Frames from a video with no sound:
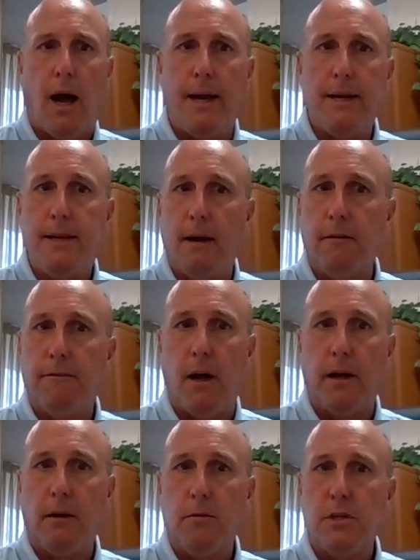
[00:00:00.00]

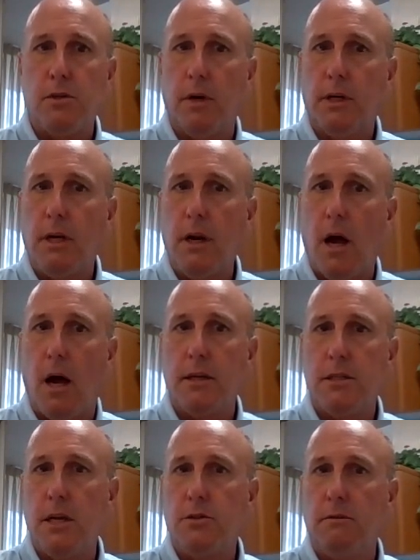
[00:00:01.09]
identifying and restricting
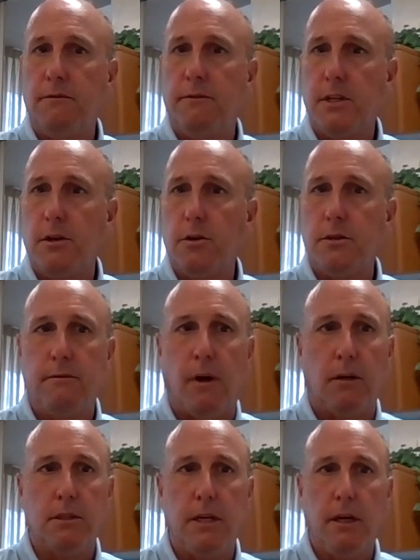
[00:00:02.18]
non-essential visitors and
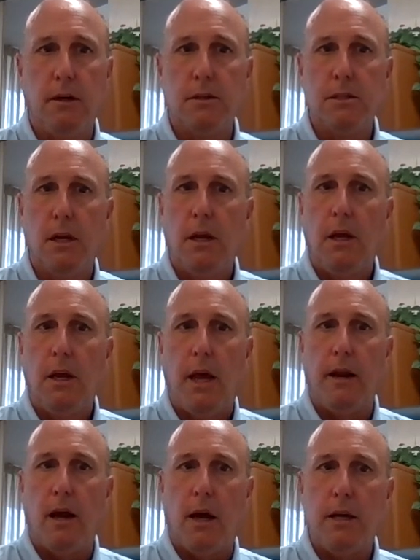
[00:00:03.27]
volunteers,
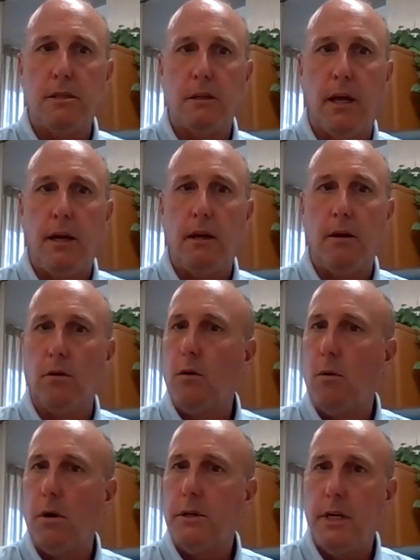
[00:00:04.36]
and isolating or
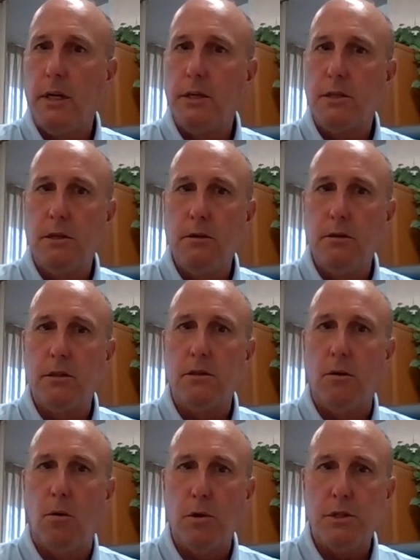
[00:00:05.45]
quarantining students
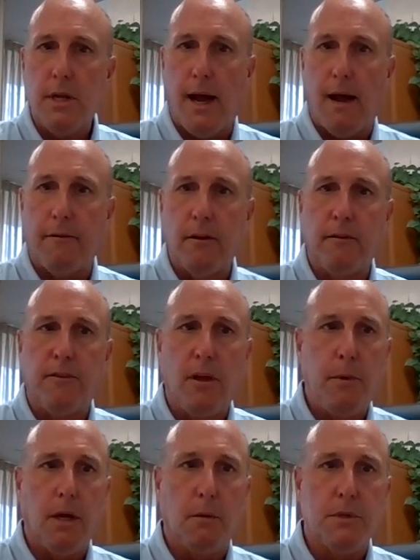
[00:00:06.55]
or staff if they
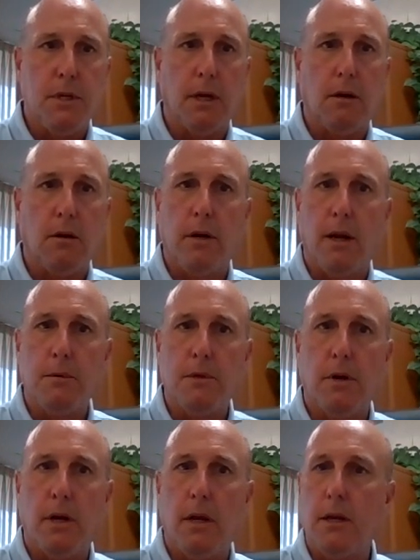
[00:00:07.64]
become sick or
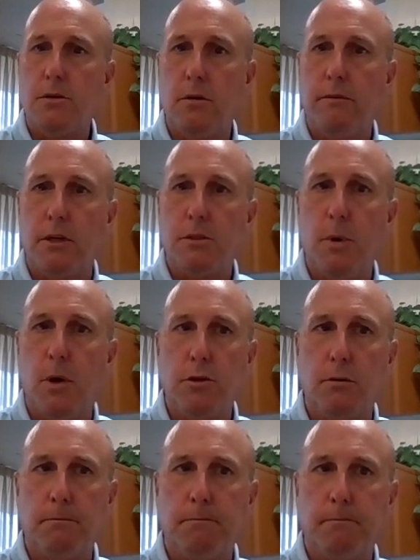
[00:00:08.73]
demonstrate a history of
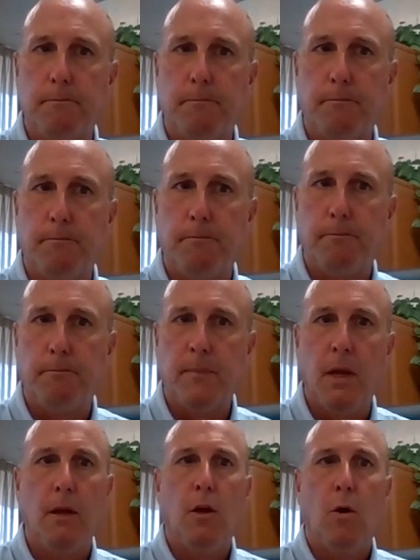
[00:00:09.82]
exposure.
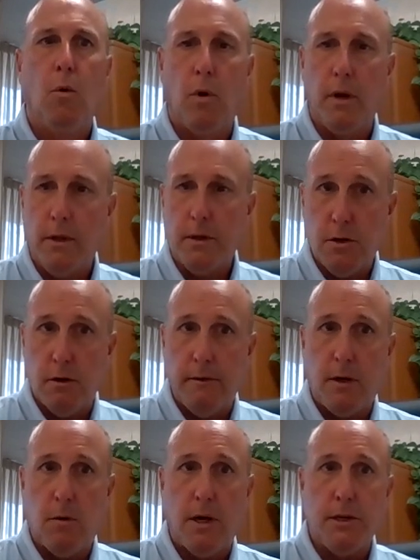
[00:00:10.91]
One of the survey
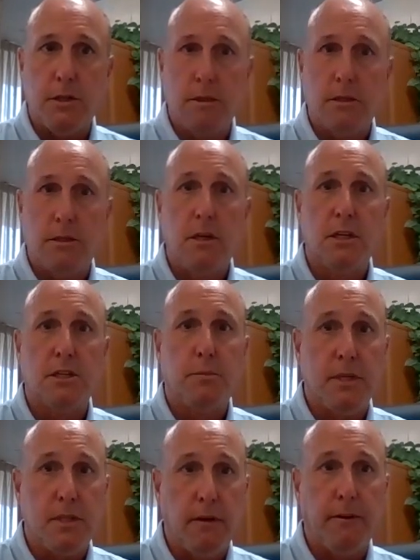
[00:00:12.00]
questions
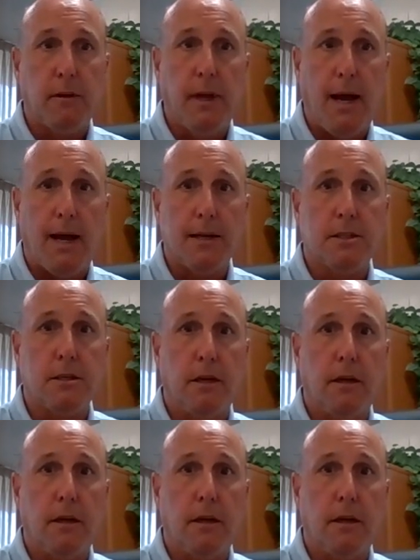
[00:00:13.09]
specifically asks